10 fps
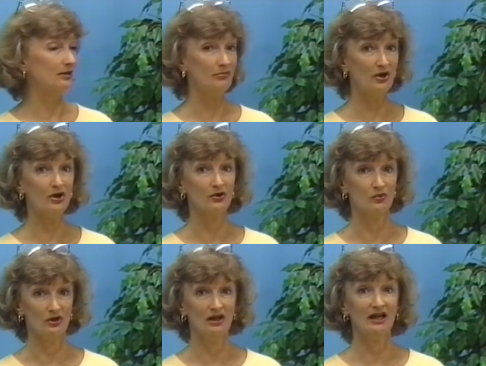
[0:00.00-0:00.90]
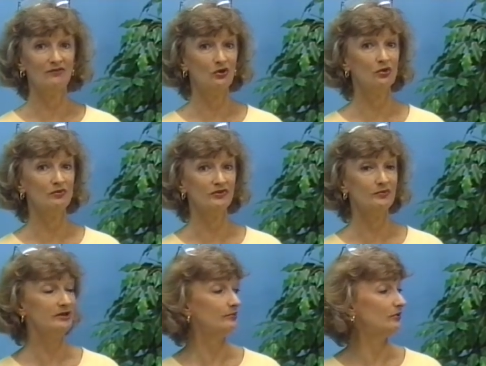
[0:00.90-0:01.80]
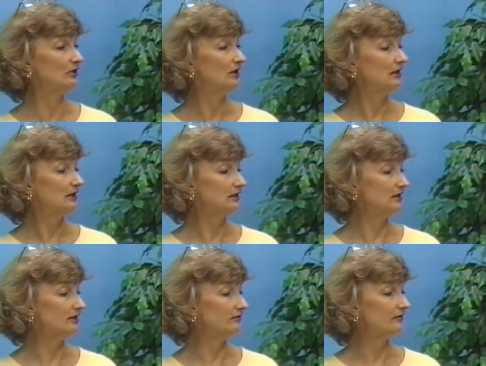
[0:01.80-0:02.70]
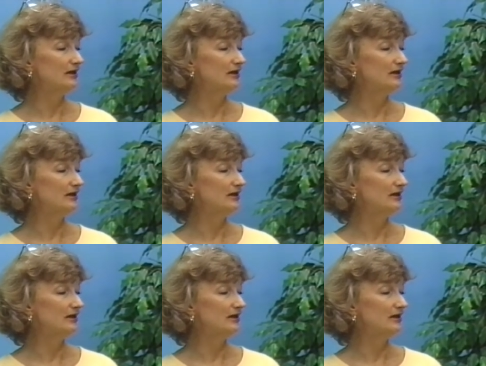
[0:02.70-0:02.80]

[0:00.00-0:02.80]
a park where a lot of homeless people live.